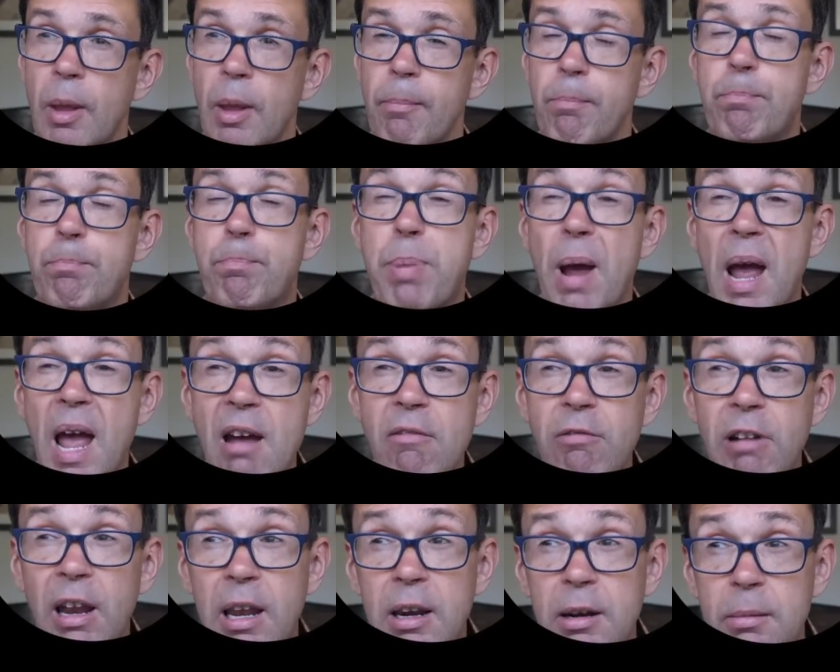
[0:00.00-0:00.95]

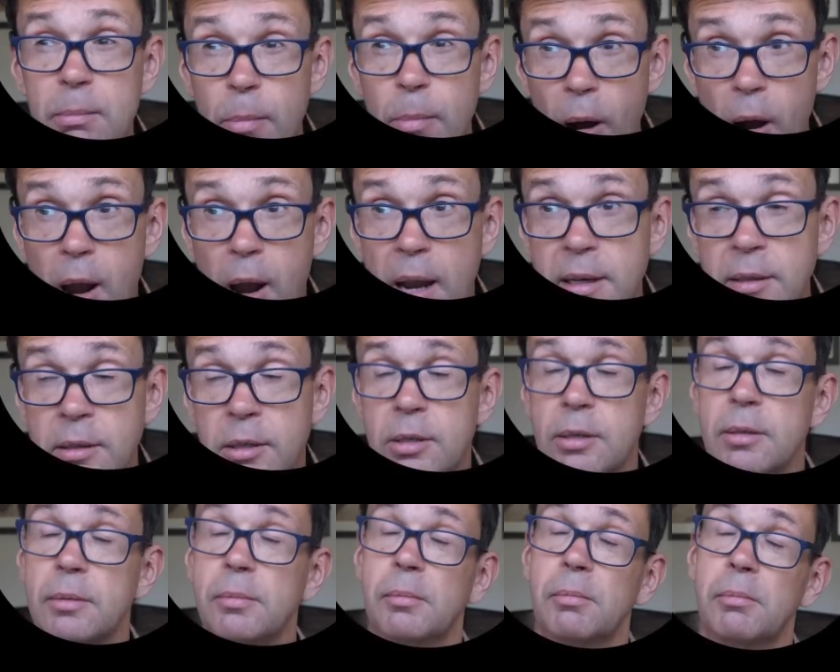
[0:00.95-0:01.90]
Bearing in
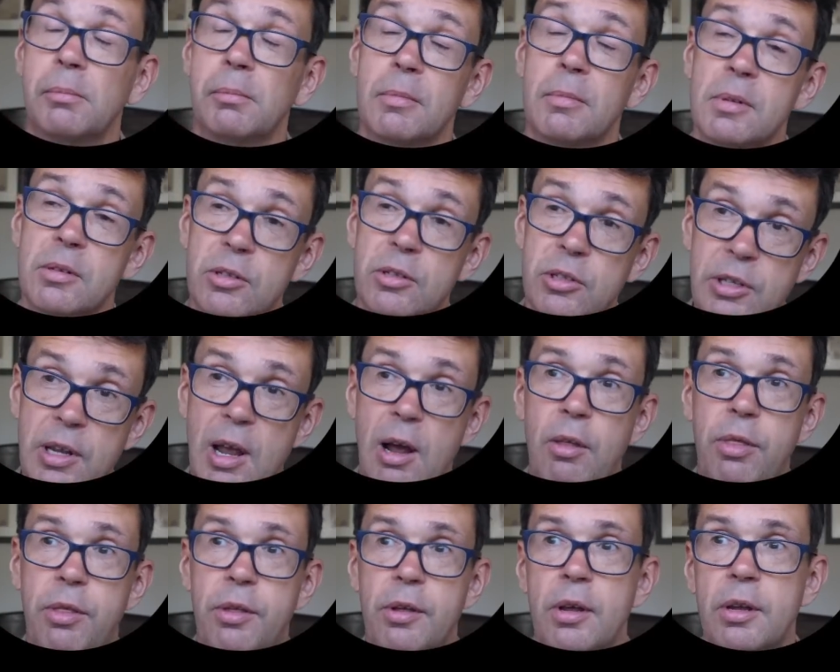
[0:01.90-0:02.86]
mind,
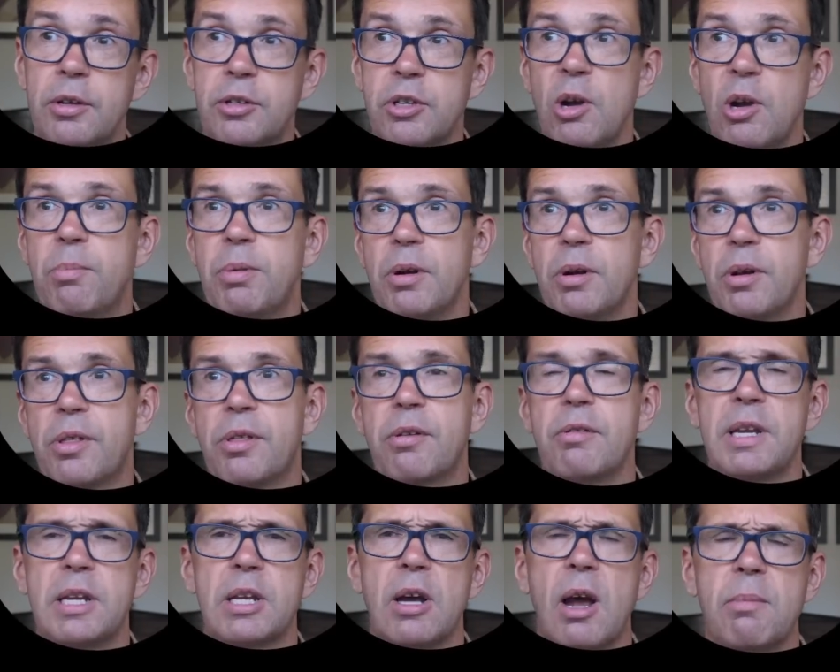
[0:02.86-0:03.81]
South has opened
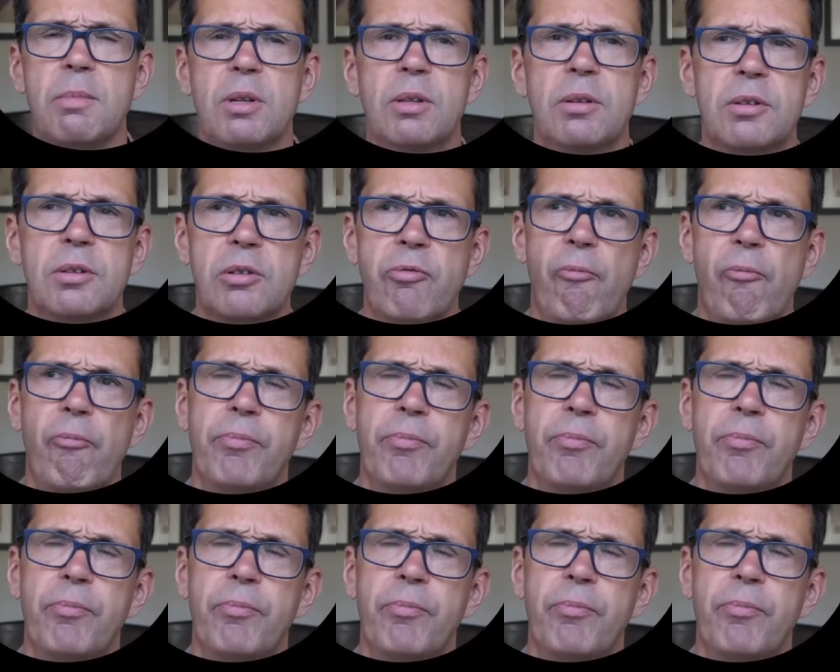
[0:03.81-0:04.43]
3 diamonds.